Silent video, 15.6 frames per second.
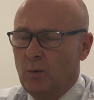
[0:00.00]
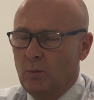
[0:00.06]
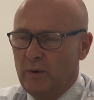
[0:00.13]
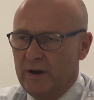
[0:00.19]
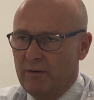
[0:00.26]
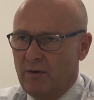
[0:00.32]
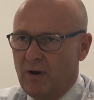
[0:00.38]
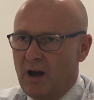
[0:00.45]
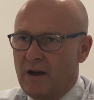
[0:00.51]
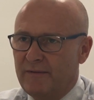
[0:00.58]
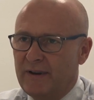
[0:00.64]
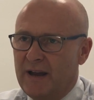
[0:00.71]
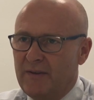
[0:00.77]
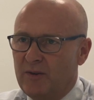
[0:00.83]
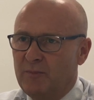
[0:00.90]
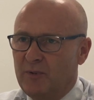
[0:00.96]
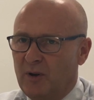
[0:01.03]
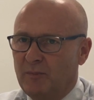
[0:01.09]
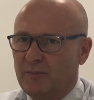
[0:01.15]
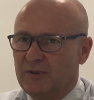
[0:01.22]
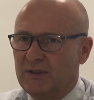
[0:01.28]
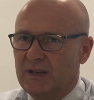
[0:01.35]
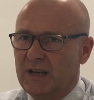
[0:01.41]
We arrived at the
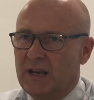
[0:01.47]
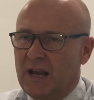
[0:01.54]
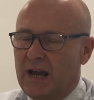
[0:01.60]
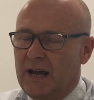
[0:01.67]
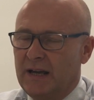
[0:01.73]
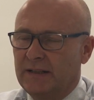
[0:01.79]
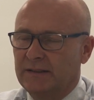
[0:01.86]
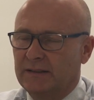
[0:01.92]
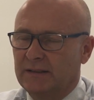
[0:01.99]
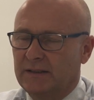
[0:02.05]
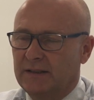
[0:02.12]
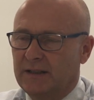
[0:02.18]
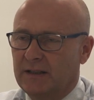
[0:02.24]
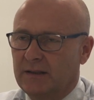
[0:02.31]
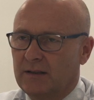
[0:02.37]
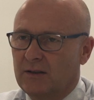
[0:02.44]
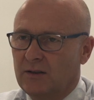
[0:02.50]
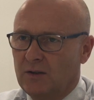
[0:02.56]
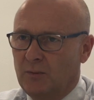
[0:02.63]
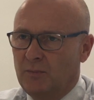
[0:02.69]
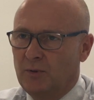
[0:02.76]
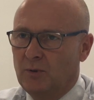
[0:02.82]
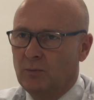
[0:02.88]
property and the
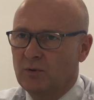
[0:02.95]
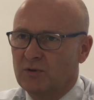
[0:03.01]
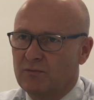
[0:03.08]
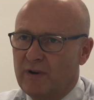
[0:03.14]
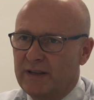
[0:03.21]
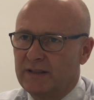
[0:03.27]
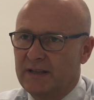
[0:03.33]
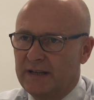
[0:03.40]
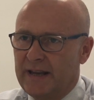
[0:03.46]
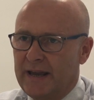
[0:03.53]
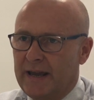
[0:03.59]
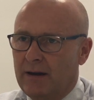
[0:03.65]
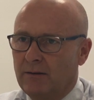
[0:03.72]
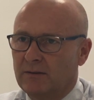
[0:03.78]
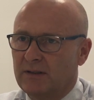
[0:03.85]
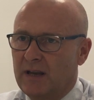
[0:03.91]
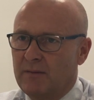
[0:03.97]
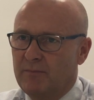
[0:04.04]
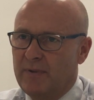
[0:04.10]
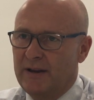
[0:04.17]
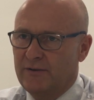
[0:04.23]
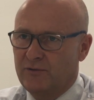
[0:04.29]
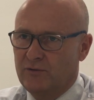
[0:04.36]
couple was renting out a
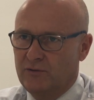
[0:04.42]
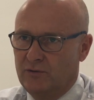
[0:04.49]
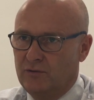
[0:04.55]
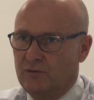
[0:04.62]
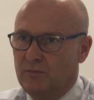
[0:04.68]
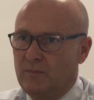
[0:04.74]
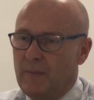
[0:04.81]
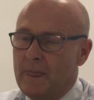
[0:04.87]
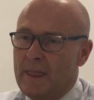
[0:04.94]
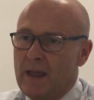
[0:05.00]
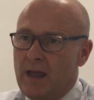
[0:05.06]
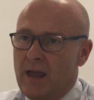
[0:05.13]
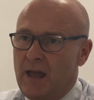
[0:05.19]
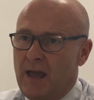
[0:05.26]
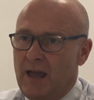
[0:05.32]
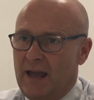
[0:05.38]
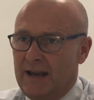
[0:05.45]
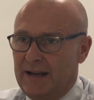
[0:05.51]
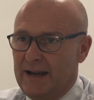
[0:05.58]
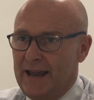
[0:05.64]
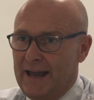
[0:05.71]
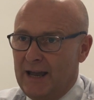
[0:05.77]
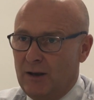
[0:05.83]
bedroom, a
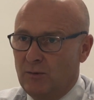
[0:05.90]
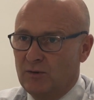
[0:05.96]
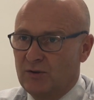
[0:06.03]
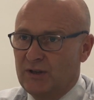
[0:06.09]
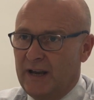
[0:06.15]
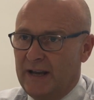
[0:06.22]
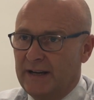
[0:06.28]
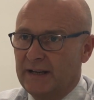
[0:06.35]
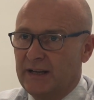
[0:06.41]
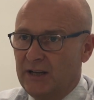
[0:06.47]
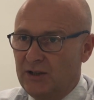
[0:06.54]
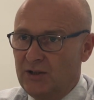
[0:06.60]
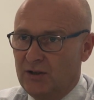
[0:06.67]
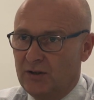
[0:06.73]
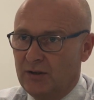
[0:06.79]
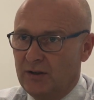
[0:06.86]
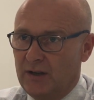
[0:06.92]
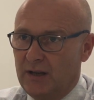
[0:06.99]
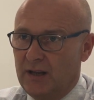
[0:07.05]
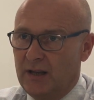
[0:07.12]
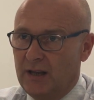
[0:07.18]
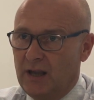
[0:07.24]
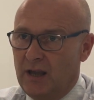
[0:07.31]
lounge and a kitchen.
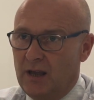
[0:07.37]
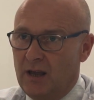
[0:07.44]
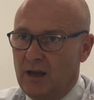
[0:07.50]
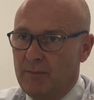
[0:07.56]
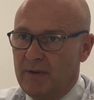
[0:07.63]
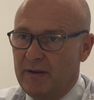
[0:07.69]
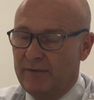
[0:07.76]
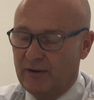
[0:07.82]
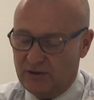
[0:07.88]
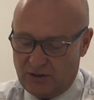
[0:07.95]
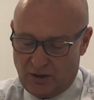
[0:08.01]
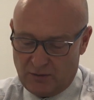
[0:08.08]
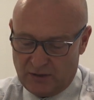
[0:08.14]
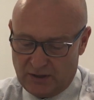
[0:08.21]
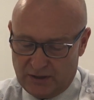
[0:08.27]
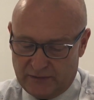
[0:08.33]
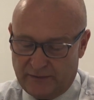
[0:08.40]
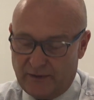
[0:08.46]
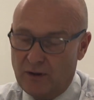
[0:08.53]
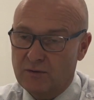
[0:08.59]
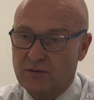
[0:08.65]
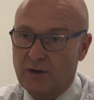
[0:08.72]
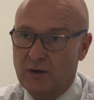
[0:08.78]
If I show you these
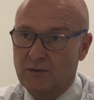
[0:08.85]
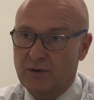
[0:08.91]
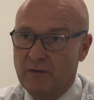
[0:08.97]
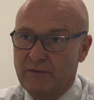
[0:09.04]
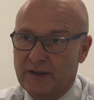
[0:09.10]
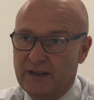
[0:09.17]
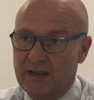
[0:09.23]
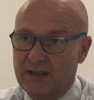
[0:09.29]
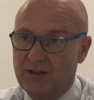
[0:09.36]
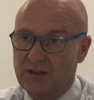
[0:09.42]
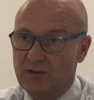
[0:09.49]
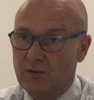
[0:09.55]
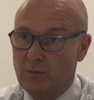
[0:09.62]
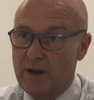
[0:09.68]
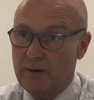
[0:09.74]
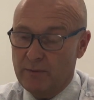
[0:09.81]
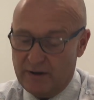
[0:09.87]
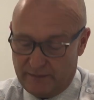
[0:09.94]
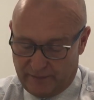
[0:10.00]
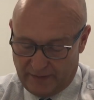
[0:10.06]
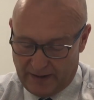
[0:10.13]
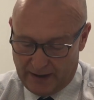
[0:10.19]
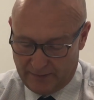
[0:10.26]
photos of the kitchen, the way we
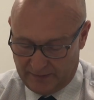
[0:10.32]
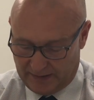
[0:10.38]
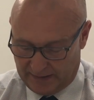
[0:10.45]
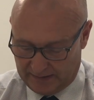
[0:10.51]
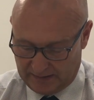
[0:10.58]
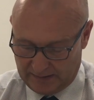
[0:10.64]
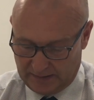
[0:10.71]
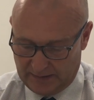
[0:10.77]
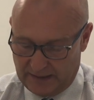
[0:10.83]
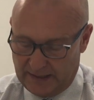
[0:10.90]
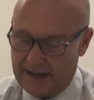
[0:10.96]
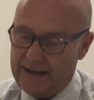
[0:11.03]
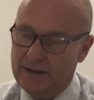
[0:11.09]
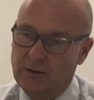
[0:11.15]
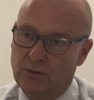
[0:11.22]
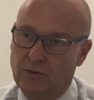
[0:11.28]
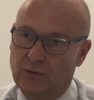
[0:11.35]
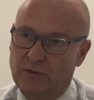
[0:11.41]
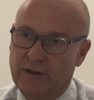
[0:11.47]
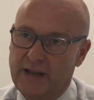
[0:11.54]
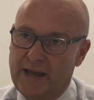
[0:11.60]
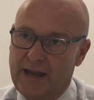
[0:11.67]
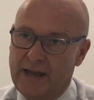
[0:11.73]
found it, the
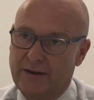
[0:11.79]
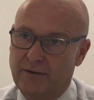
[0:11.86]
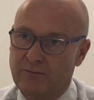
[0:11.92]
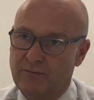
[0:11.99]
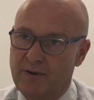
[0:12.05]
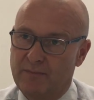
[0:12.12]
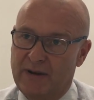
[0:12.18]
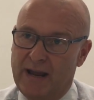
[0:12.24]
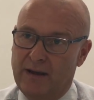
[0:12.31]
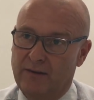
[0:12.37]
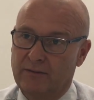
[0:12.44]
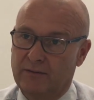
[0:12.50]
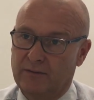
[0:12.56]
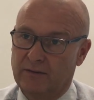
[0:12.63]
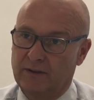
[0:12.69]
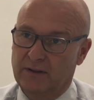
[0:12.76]
landlord had ripped down